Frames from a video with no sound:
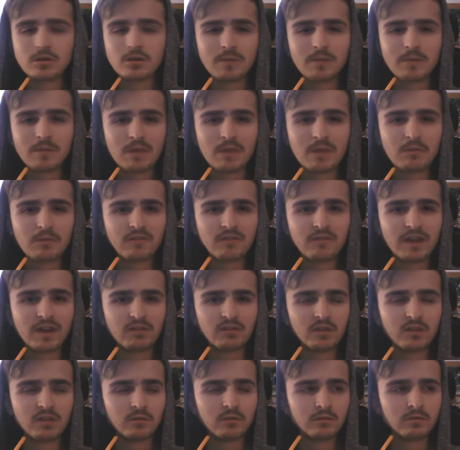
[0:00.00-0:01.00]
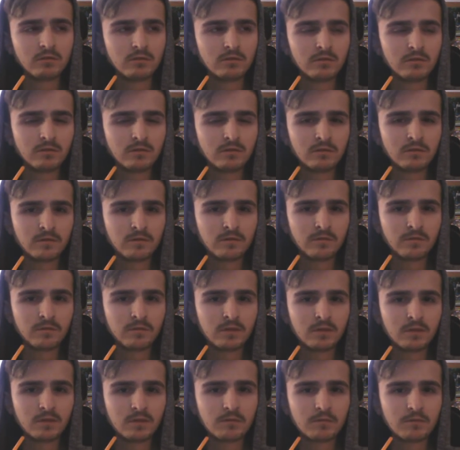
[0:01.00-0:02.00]
Before I had the spinal
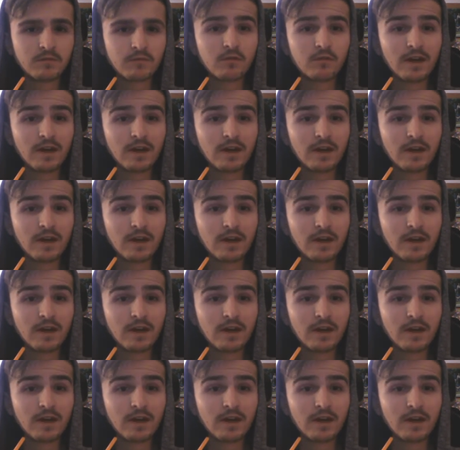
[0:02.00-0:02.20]
operation.